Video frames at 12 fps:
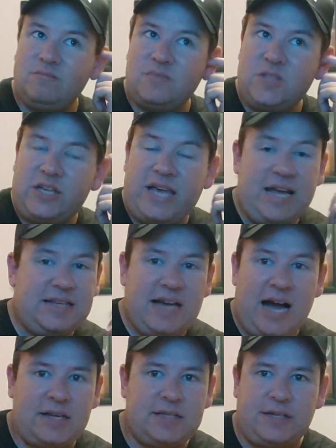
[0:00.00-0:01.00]
You can't
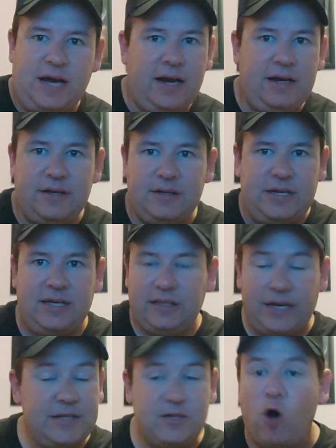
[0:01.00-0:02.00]
dox a guy.
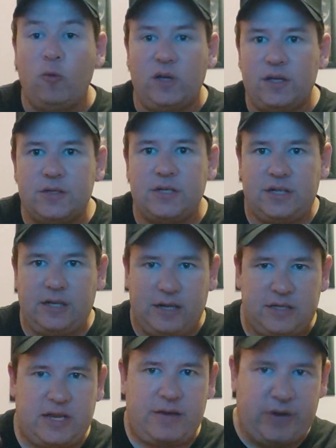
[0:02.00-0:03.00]
He's homeless. He
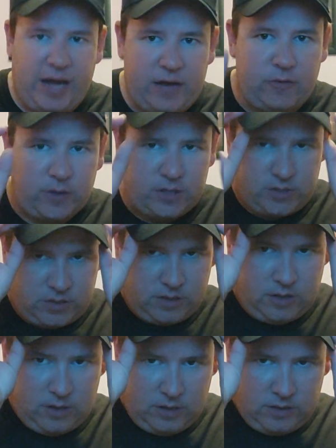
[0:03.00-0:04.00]
doesn't have an address.
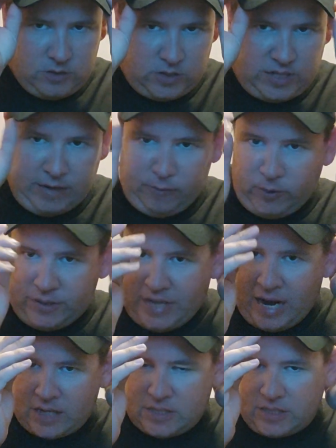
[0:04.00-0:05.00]
So you can't really
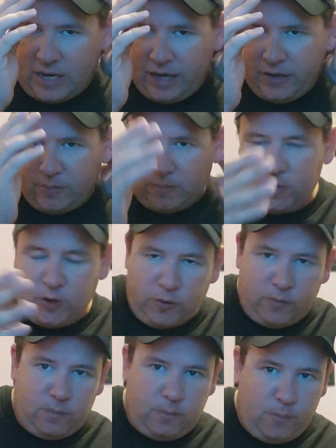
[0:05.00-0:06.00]
dox a guy. And
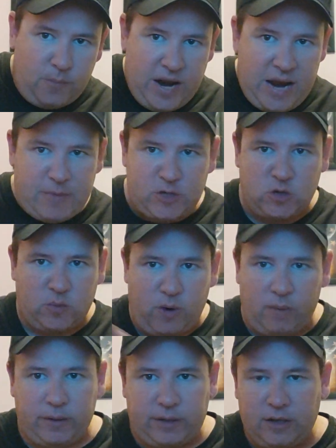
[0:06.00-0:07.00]
your name is your
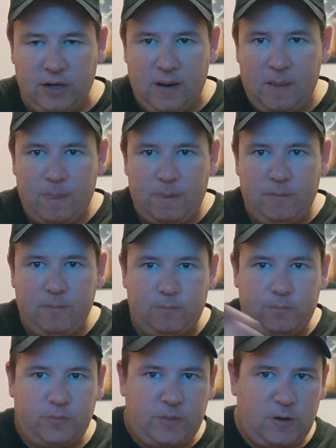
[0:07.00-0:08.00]
public...
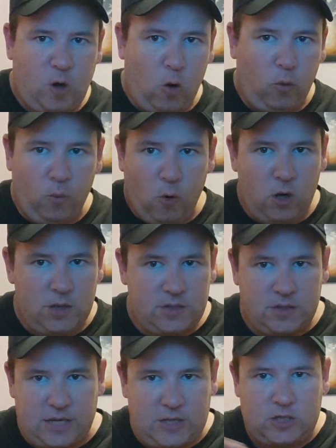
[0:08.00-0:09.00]
Colton
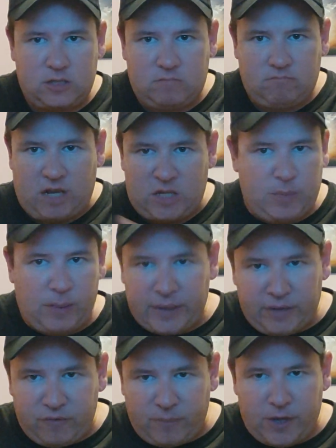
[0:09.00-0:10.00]
Woods. That's
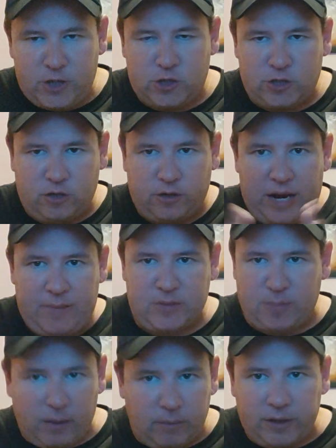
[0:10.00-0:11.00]
public information. Your name is
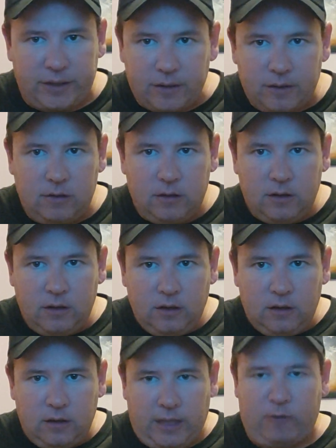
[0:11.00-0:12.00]
public.
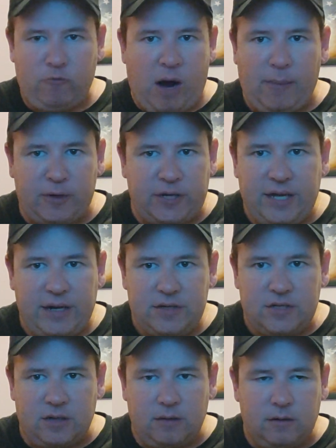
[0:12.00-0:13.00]
Like Robert
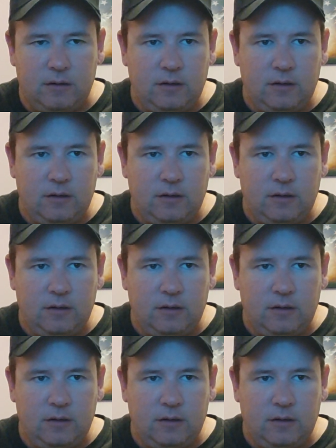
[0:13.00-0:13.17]
Kinnison.